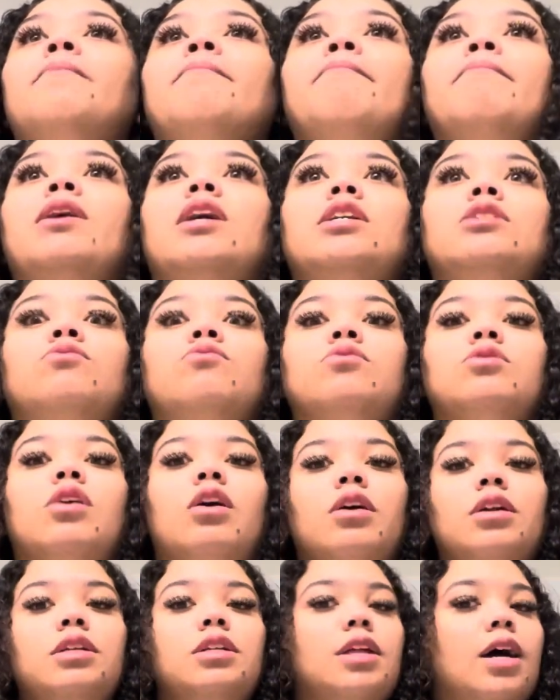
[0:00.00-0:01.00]
because it was
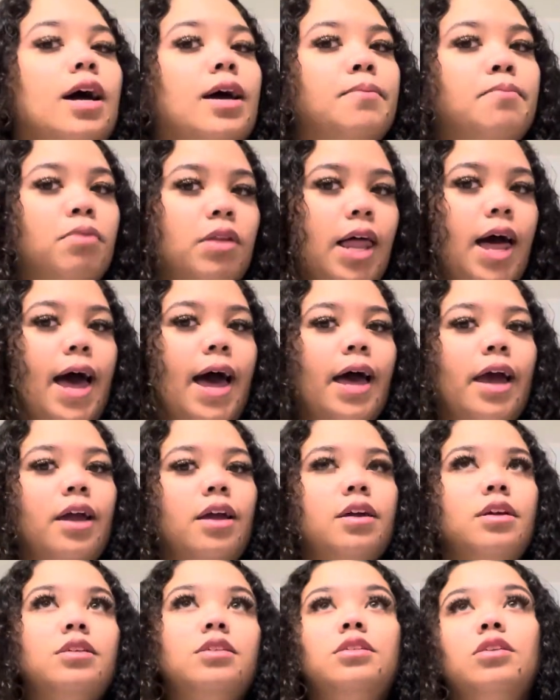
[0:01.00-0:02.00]
already dyed
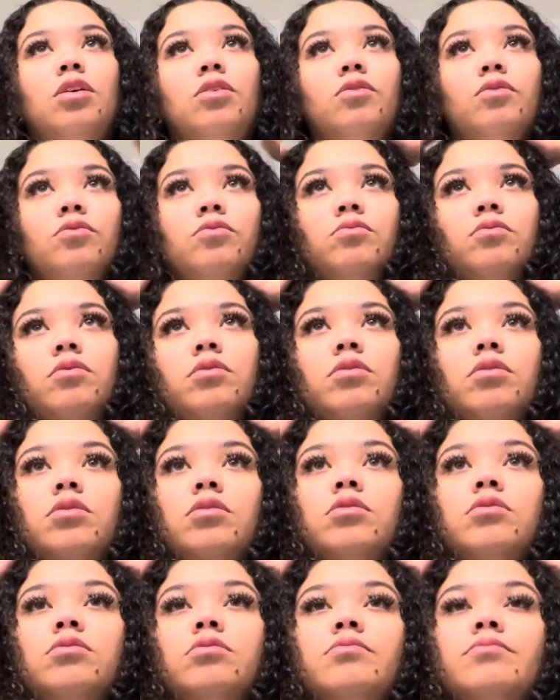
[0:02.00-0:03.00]
black. So
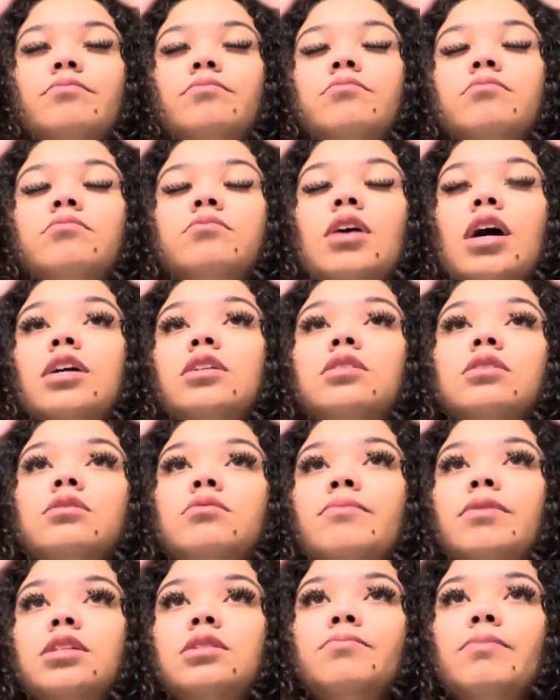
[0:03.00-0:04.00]
I just
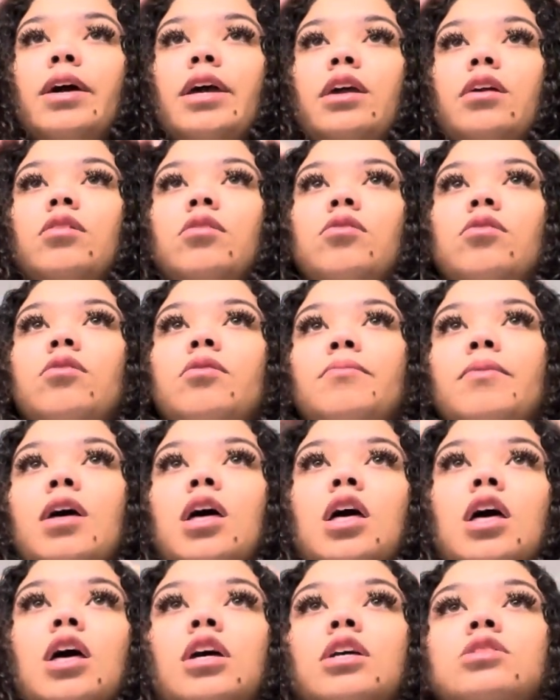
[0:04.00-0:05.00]
messed my hair up.
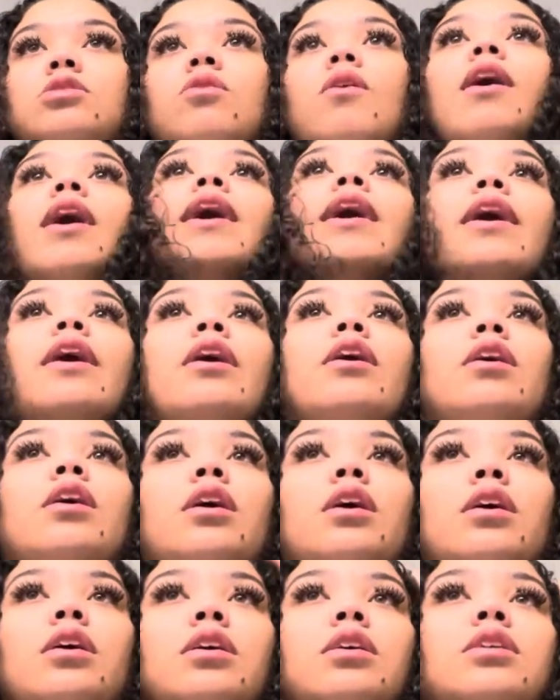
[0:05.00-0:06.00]
So I had
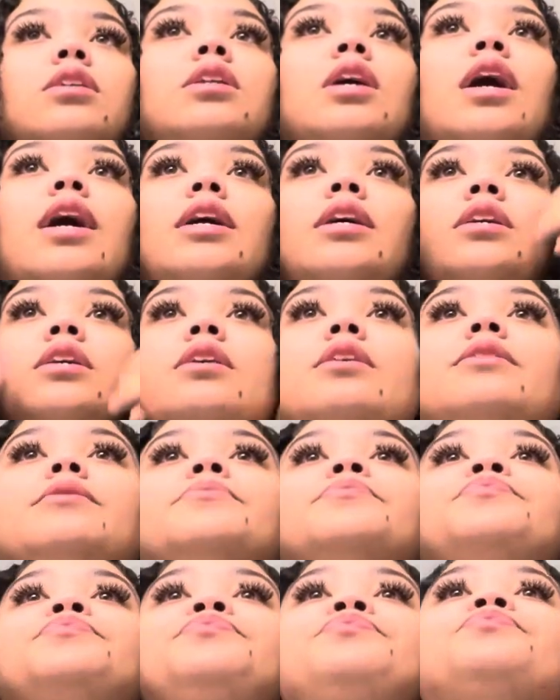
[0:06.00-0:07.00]
her dye
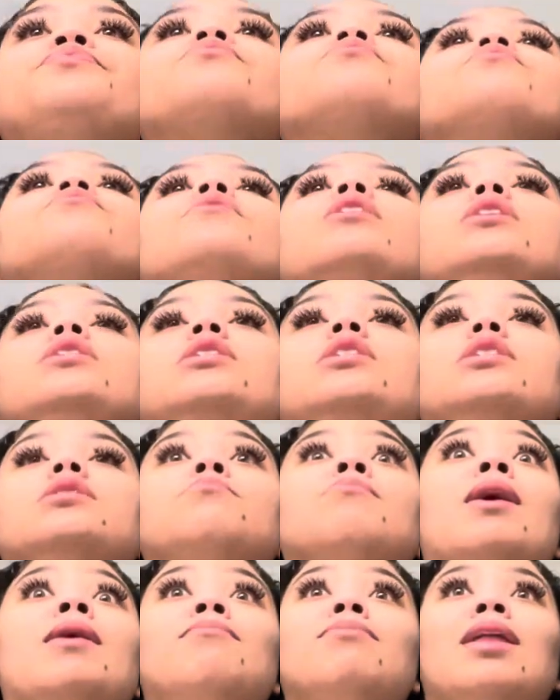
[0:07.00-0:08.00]
it since
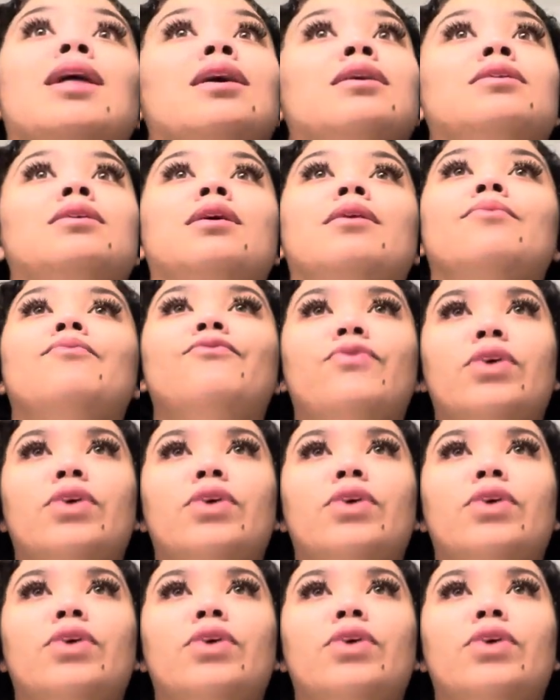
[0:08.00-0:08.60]
my black kept